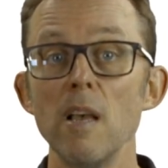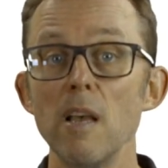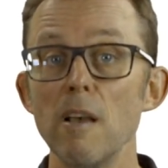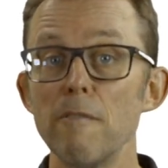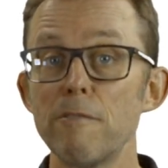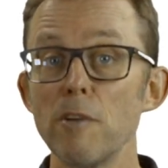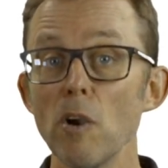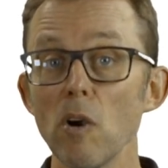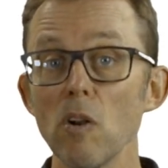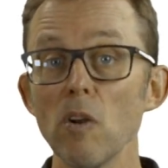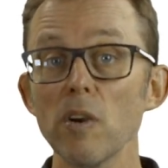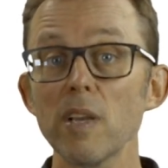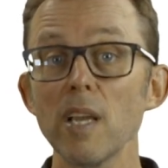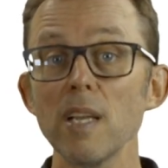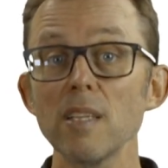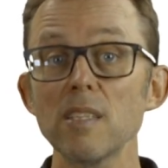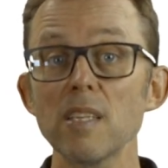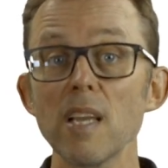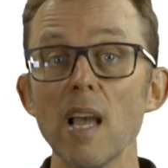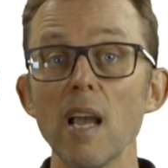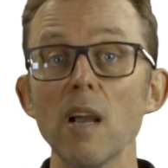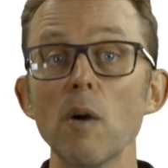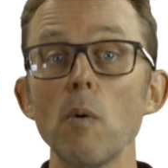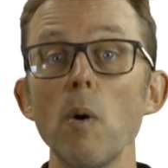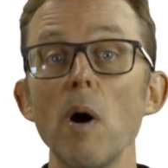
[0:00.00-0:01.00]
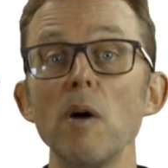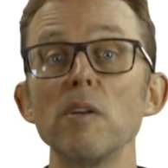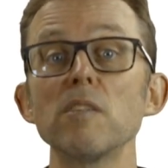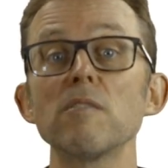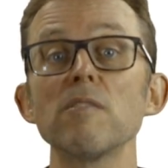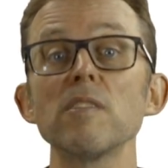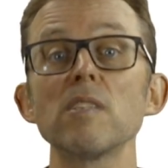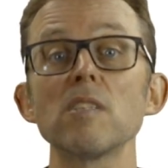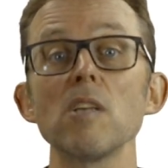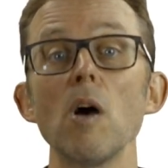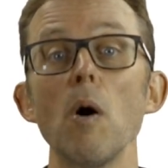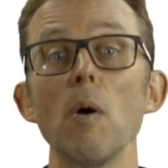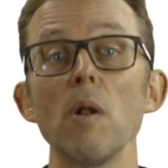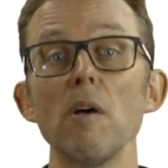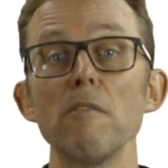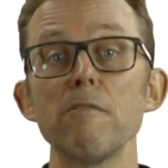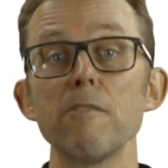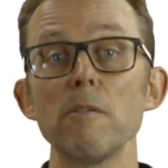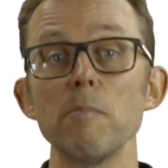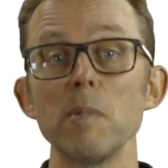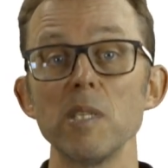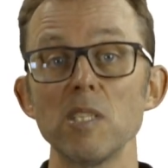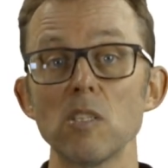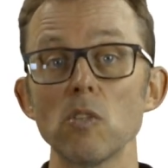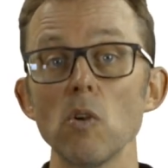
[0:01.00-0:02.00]
If you're looking to get quotes for solar
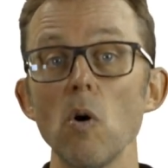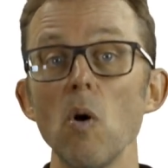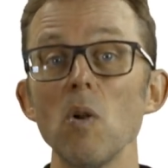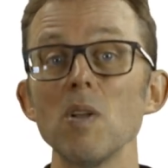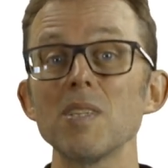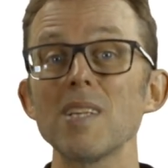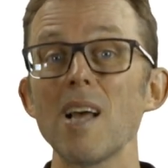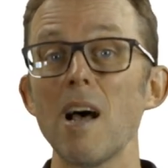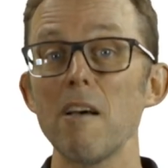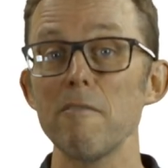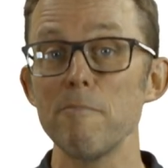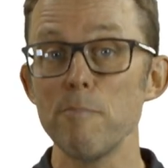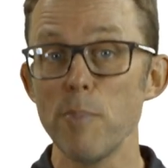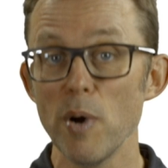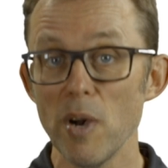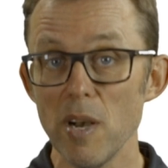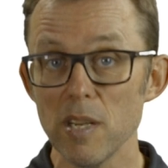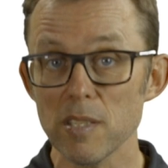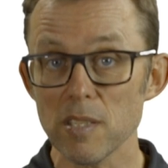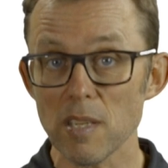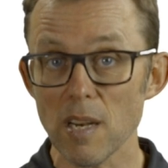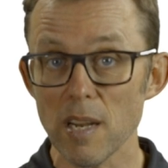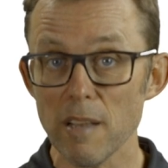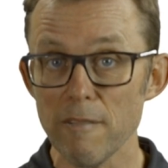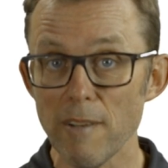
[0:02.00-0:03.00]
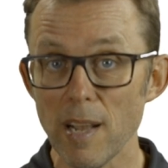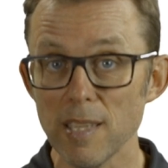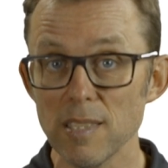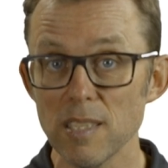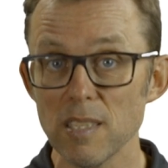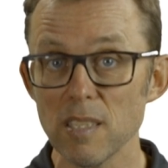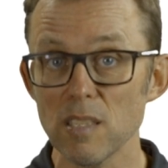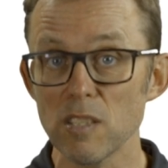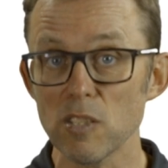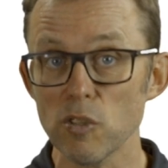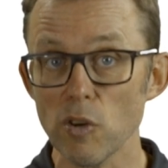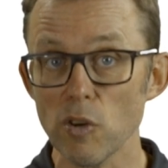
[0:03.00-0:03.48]
from installers I've personally vetted and